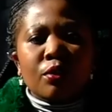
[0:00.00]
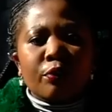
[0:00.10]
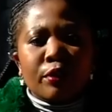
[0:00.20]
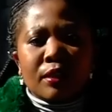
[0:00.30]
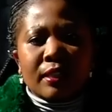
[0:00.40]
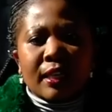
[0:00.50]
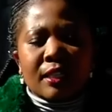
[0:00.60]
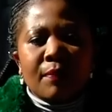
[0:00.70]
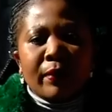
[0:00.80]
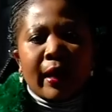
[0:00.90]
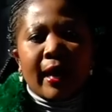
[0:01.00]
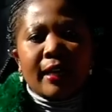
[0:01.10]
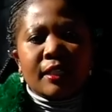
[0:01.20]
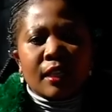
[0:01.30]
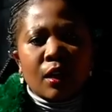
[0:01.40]
the Free State
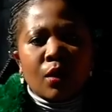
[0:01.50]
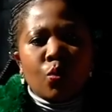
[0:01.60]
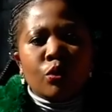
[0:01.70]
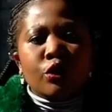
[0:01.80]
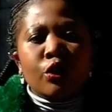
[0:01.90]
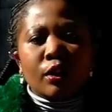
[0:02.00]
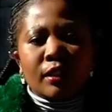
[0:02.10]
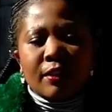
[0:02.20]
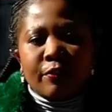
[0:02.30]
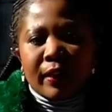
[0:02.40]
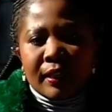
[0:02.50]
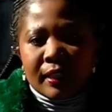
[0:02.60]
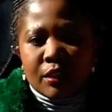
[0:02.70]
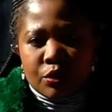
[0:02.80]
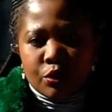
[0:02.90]
and uh, would not evade
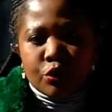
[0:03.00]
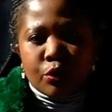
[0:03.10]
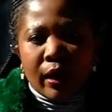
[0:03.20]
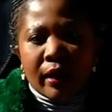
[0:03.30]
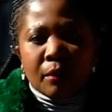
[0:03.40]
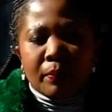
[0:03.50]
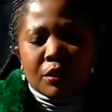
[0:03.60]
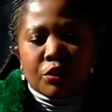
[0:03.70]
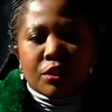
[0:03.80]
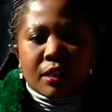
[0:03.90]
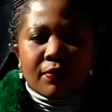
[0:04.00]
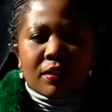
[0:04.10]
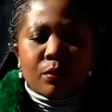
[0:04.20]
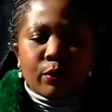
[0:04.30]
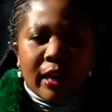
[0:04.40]
his trial. But to just give
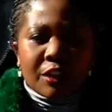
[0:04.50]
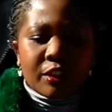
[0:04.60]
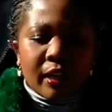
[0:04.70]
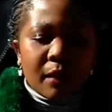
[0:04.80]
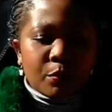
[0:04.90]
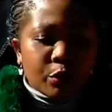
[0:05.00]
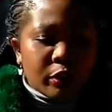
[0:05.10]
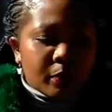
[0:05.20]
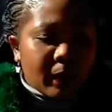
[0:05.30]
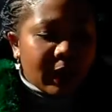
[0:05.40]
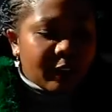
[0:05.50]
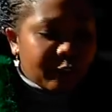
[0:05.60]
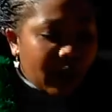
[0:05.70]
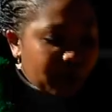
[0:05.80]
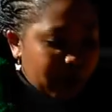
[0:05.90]
us some reaction, I am joined by a
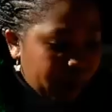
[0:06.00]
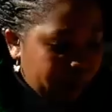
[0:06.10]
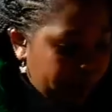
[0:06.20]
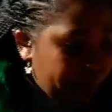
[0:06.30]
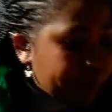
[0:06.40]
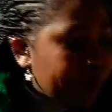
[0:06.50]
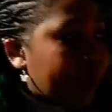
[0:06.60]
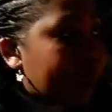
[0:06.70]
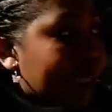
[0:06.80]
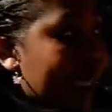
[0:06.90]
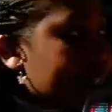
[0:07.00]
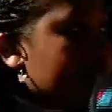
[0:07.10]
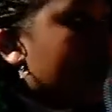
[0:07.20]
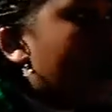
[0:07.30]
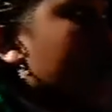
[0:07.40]
family member, a
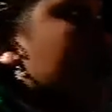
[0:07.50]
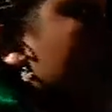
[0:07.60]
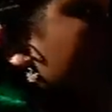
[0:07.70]
cousin of Mr.